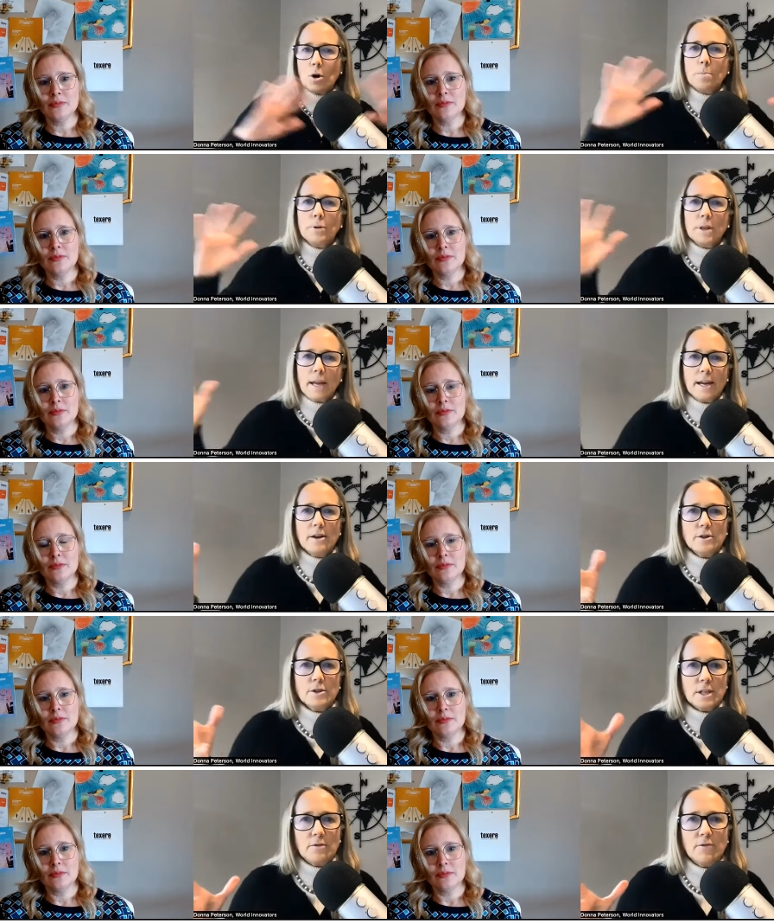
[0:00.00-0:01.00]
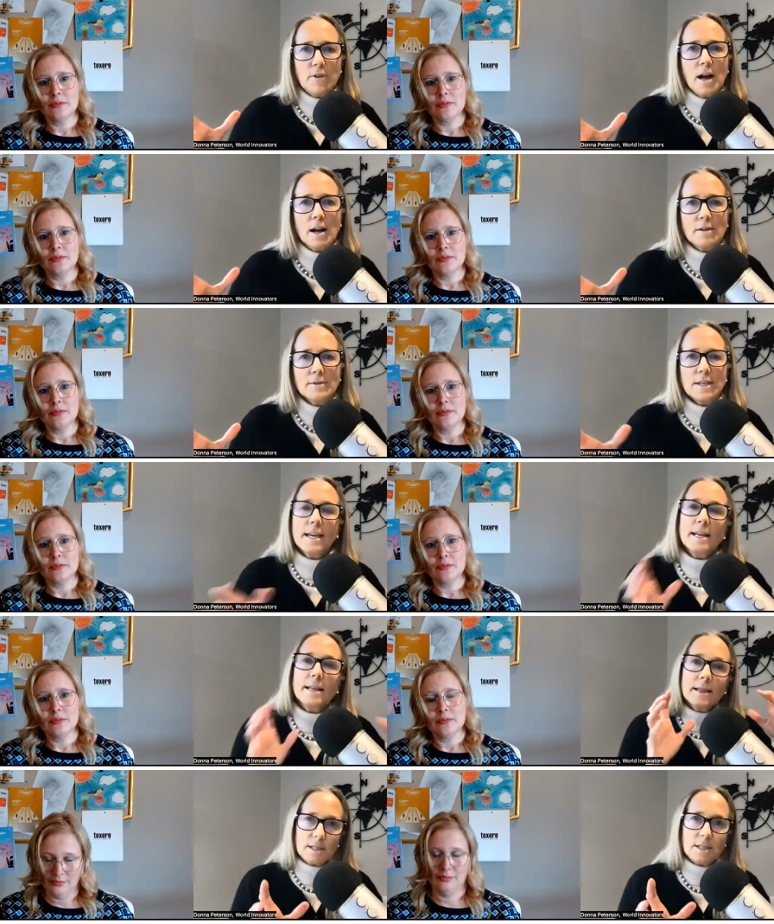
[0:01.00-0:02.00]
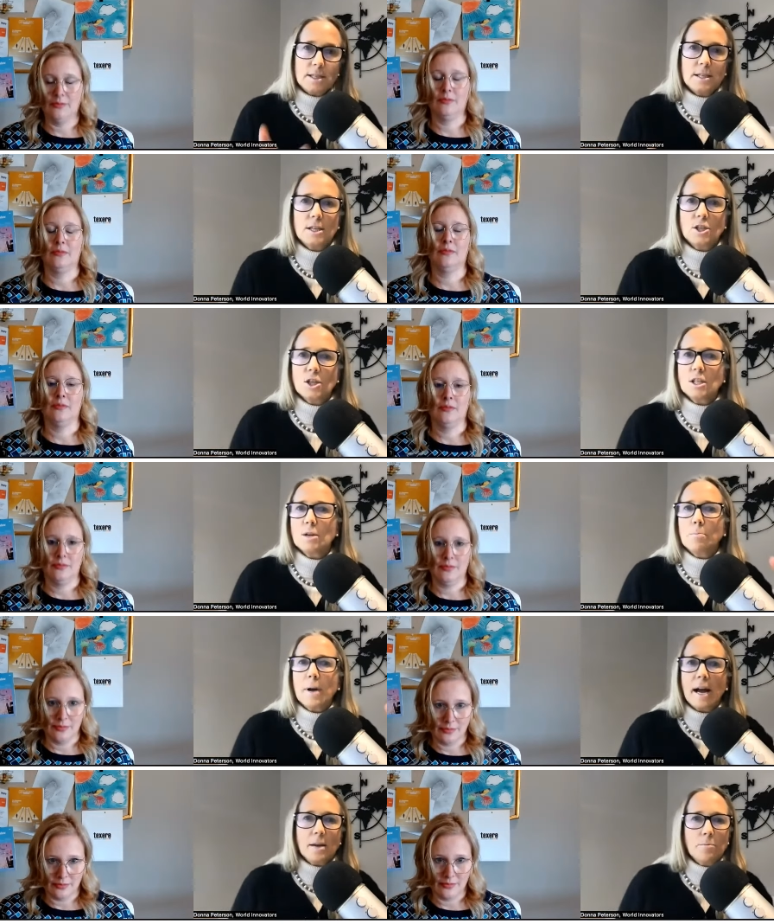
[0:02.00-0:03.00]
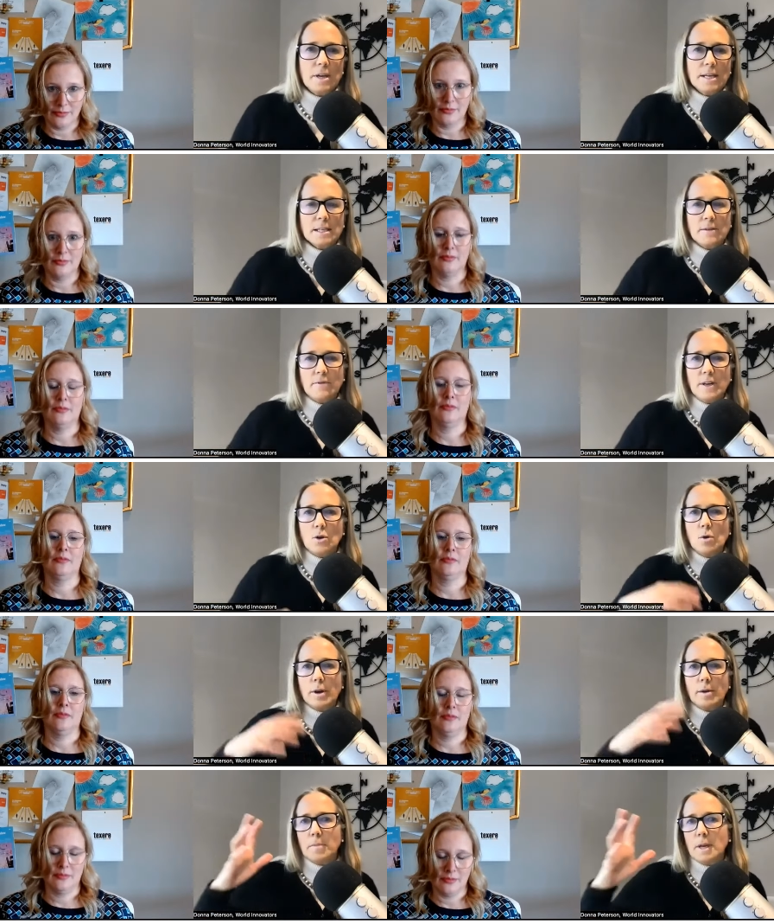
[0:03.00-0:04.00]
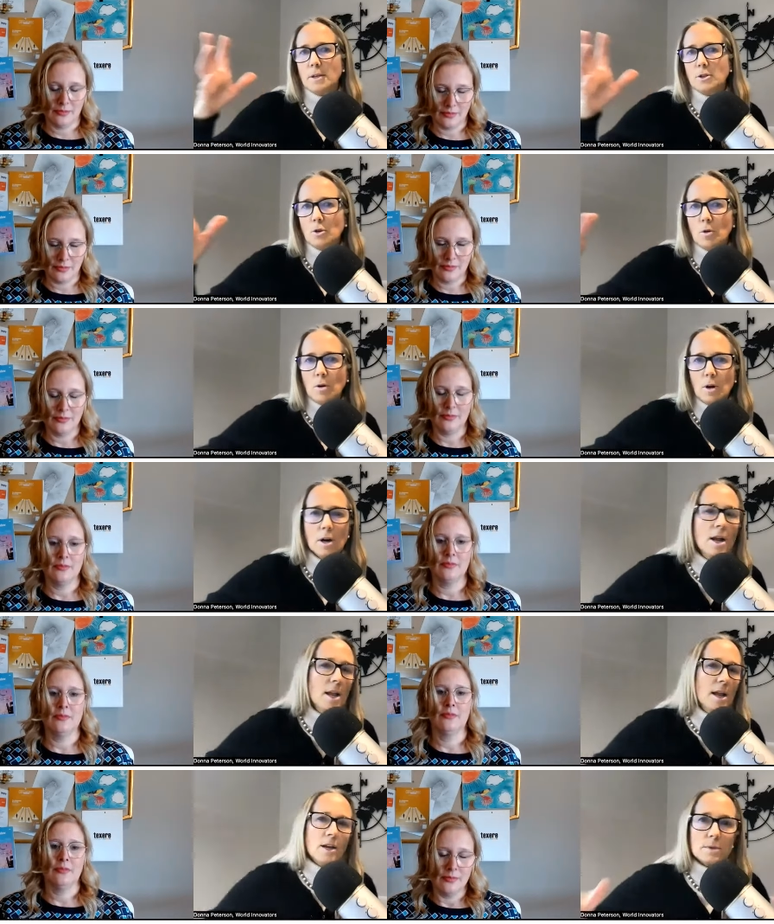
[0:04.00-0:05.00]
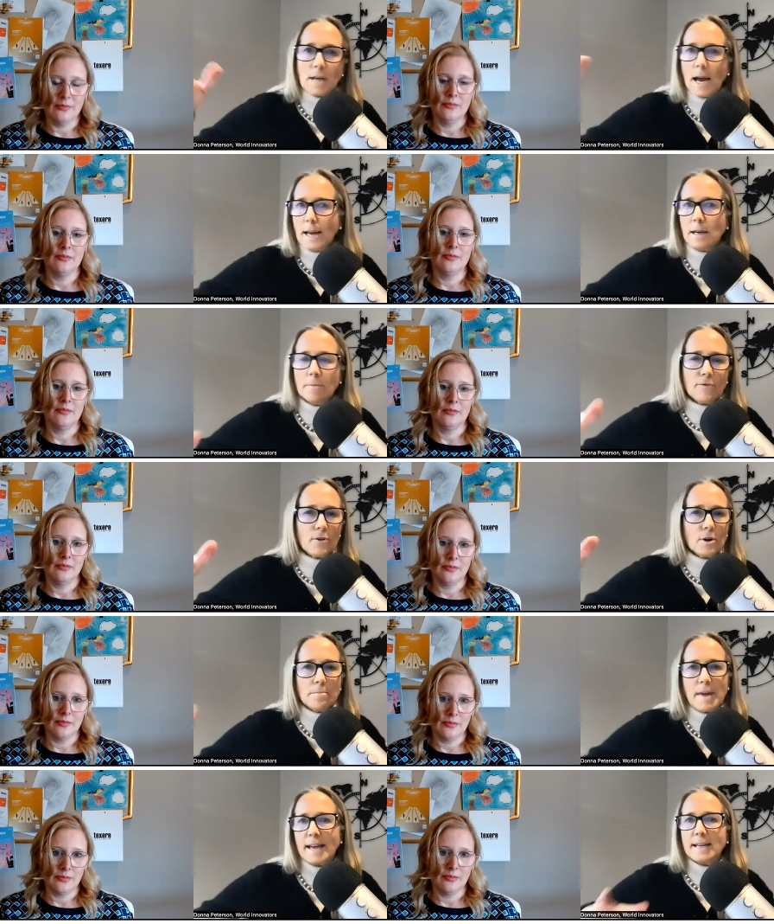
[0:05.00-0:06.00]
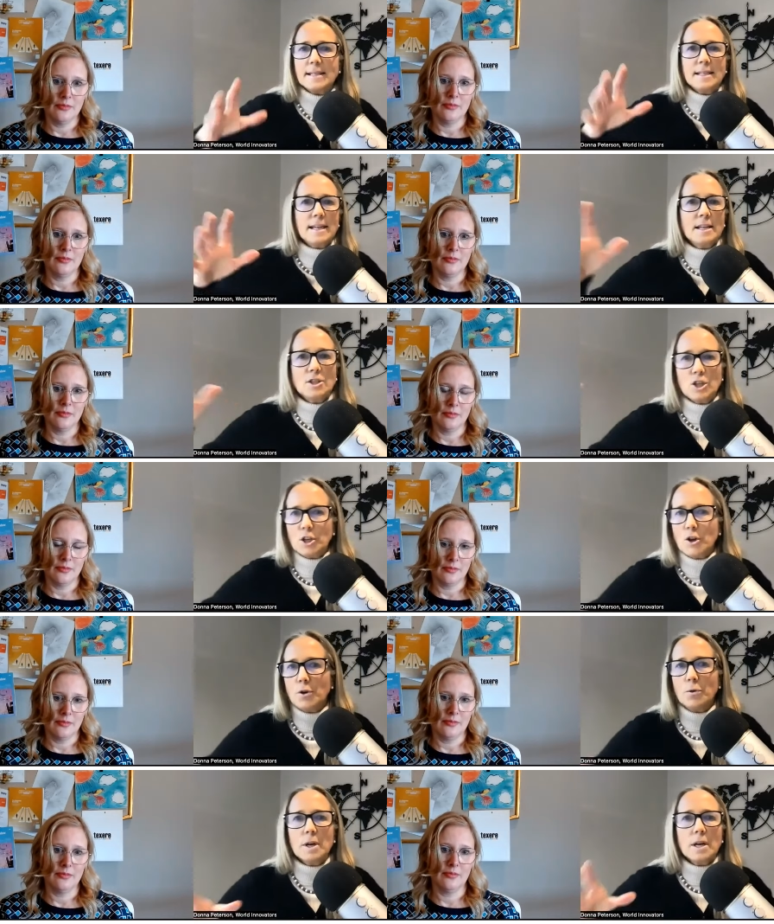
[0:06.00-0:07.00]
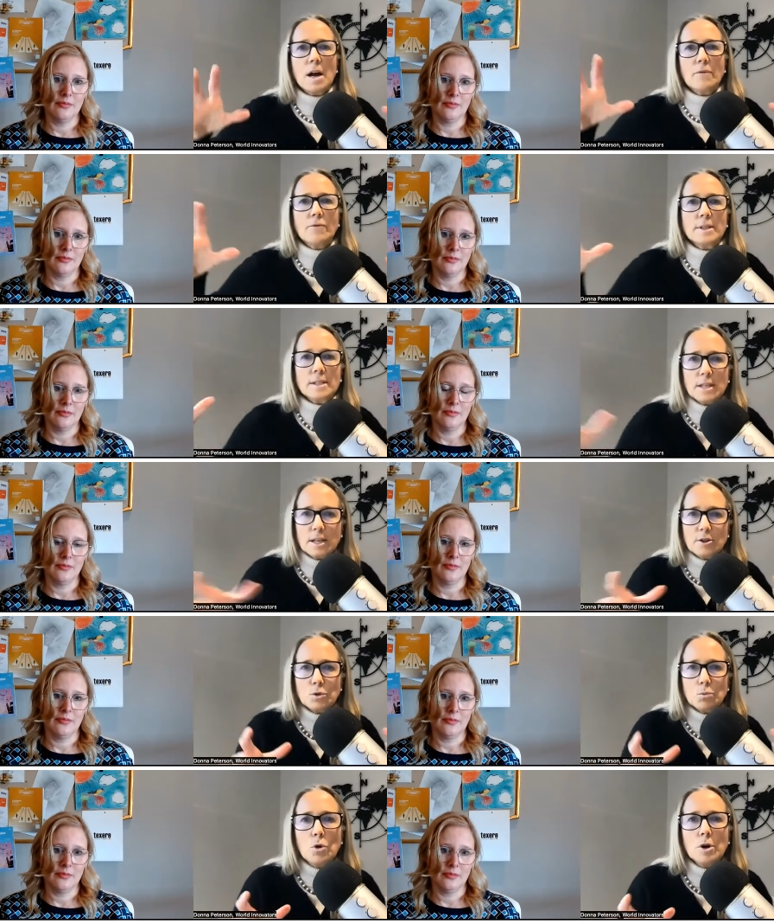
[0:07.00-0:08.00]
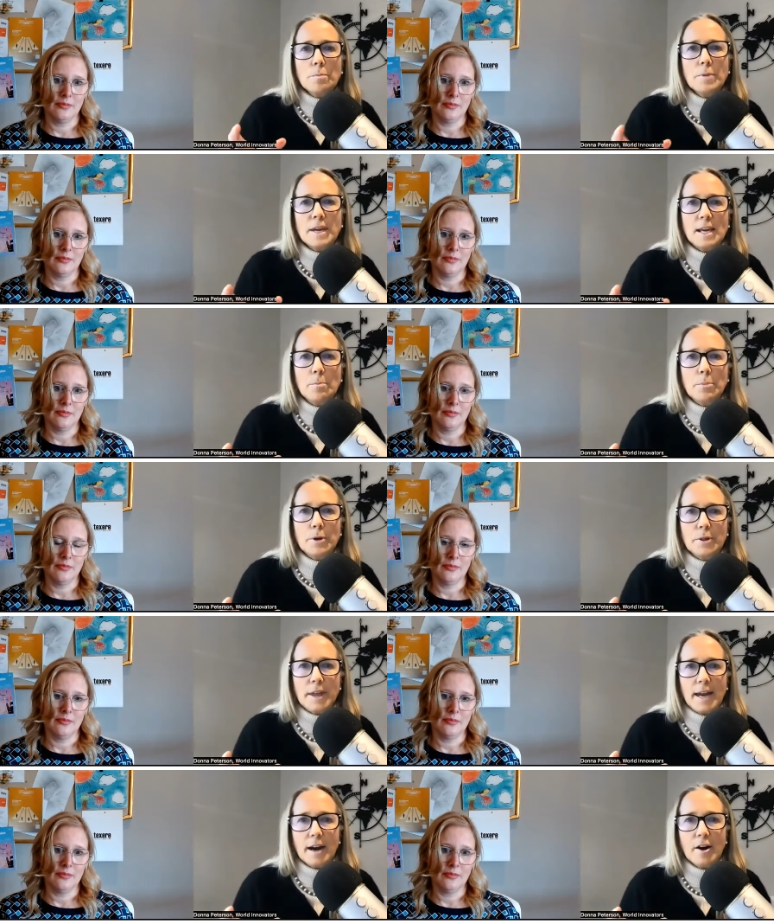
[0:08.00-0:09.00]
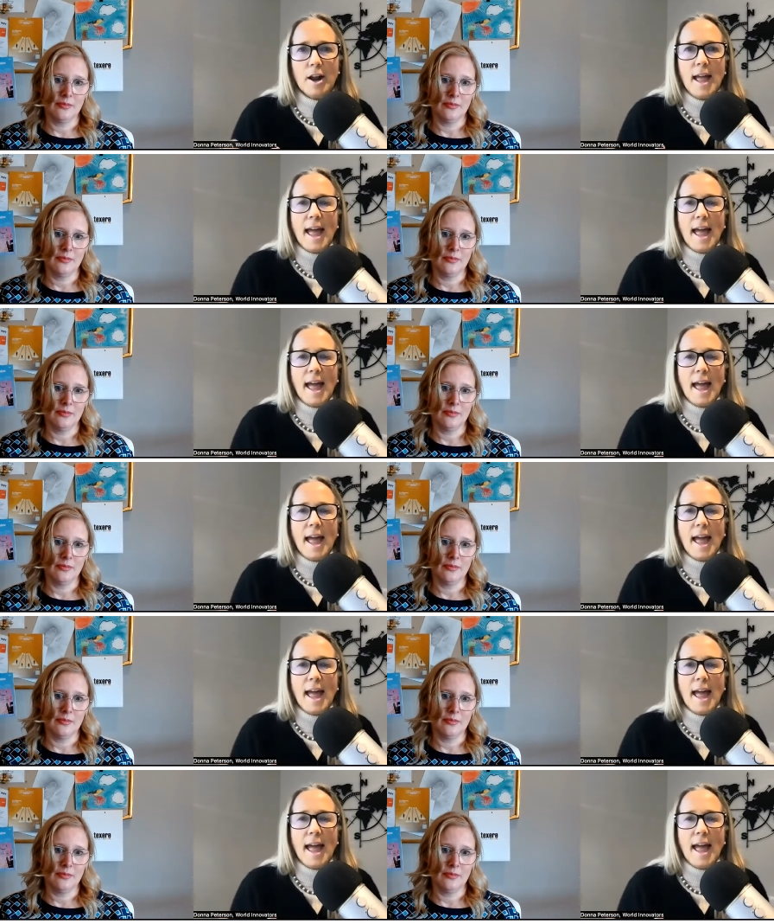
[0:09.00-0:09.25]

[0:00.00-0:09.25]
Speaker 1: more players involved in the decision to buy a piece of equipment or sign up for a magazine to go to a conference. There's more people there.